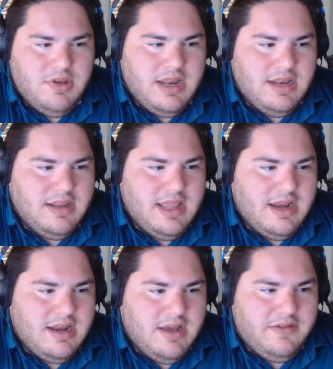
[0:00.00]
didn't get
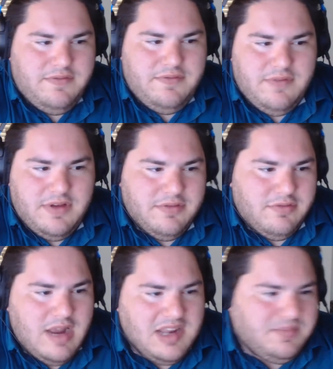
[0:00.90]
enough of a
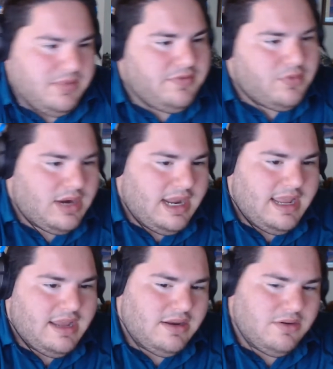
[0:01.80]
rest
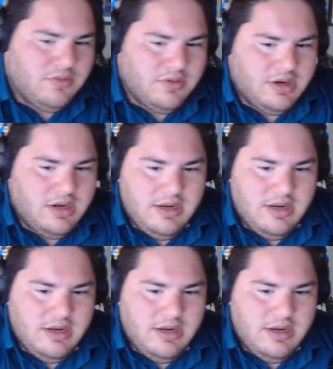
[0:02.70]
beforehand, or